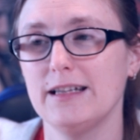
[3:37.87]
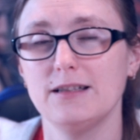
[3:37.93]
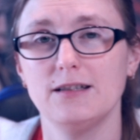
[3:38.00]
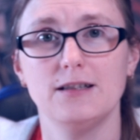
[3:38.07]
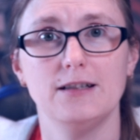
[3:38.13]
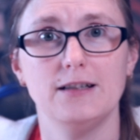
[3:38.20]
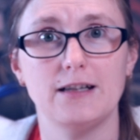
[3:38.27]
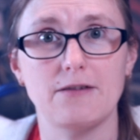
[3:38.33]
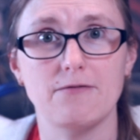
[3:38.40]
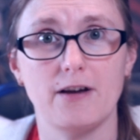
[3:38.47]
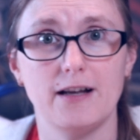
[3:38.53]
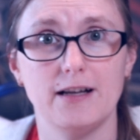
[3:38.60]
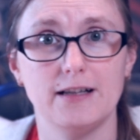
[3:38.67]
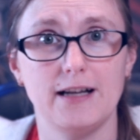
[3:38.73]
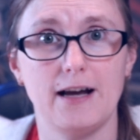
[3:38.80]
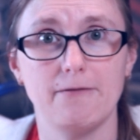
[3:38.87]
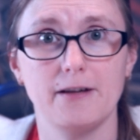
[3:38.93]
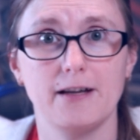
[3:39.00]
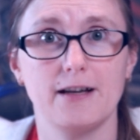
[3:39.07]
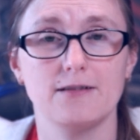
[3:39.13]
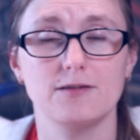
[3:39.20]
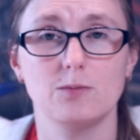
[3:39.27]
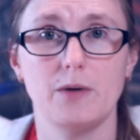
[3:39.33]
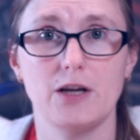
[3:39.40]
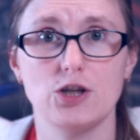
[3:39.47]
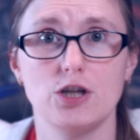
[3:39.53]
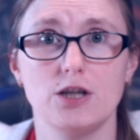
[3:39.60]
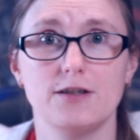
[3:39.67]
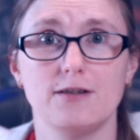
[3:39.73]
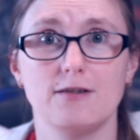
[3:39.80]
then if nothing else
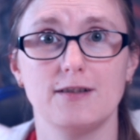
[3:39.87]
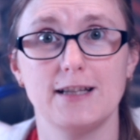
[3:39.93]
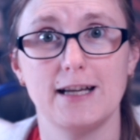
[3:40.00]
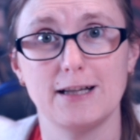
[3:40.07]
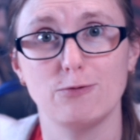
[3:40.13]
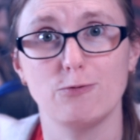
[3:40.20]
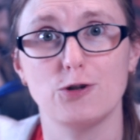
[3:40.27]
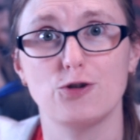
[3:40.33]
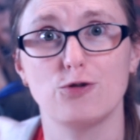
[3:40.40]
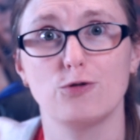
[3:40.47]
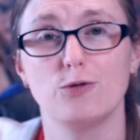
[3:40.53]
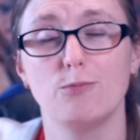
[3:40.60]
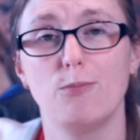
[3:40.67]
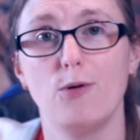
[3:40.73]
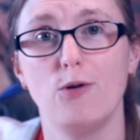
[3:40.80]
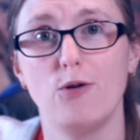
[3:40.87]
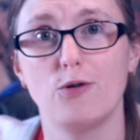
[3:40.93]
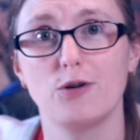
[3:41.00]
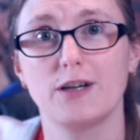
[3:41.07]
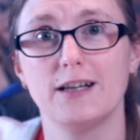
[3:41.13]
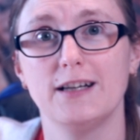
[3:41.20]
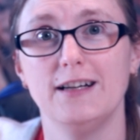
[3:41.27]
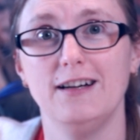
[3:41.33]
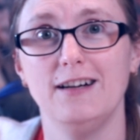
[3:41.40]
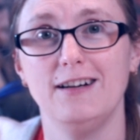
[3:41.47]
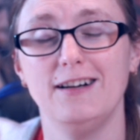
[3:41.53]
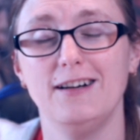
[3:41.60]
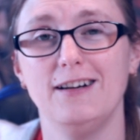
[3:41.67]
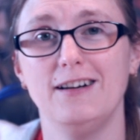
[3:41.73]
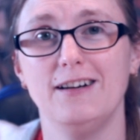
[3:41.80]
matches, then we should block
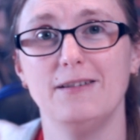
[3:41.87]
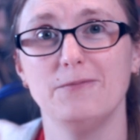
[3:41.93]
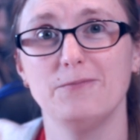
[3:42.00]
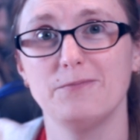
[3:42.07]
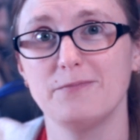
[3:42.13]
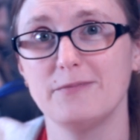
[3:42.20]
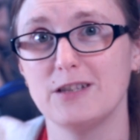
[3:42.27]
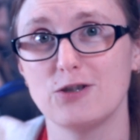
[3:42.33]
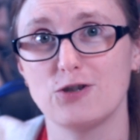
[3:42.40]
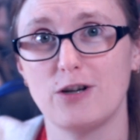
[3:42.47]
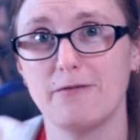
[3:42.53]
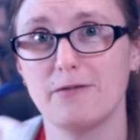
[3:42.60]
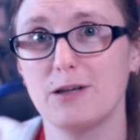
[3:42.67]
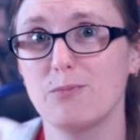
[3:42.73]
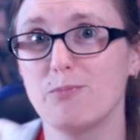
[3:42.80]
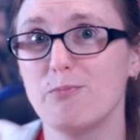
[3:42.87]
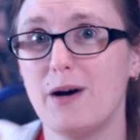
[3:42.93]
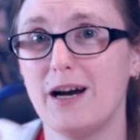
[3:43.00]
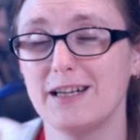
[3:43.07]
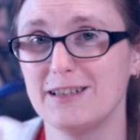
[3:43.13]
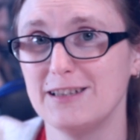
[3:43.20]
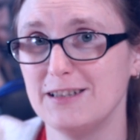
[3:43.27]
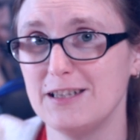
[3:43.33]
uh, the traffic by the